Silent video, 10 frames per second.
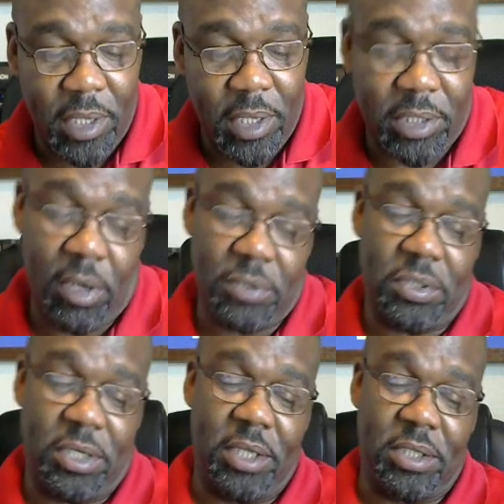Terry also
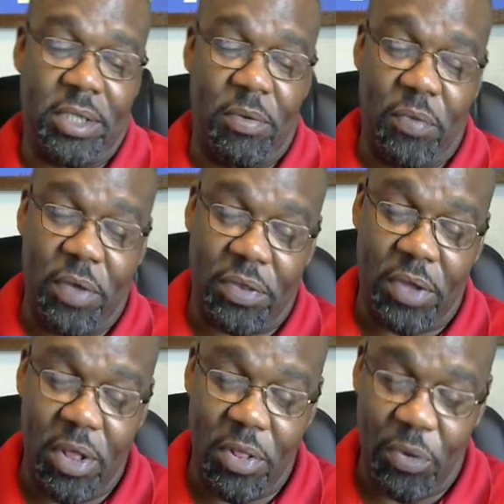states that
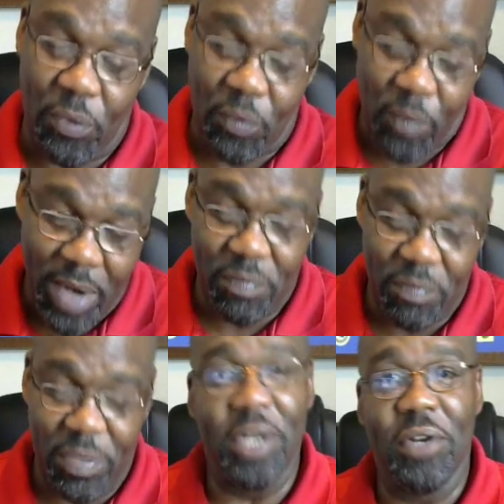with the
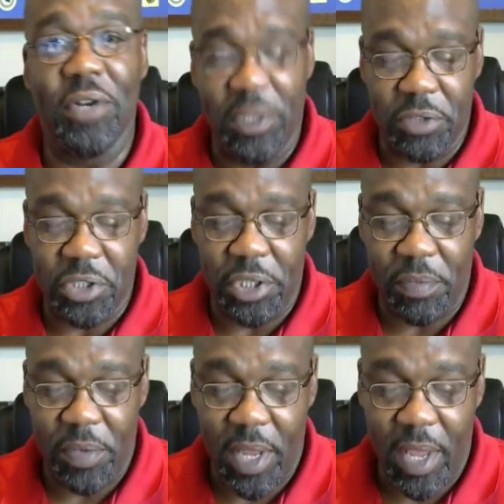right blend of
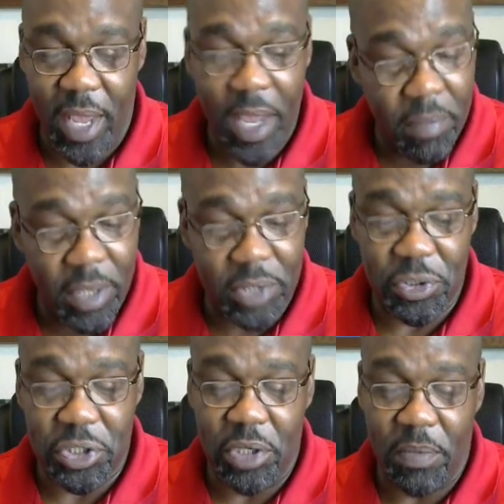leadership and
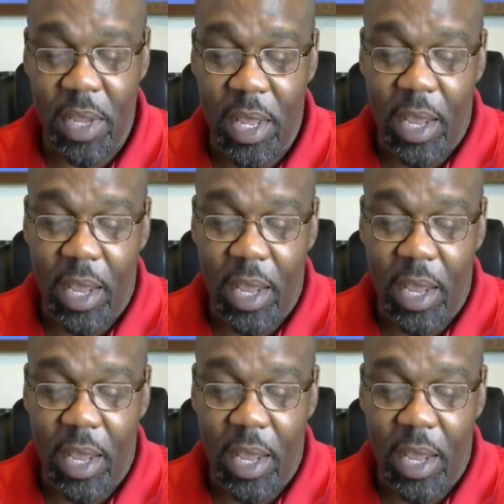mentorship,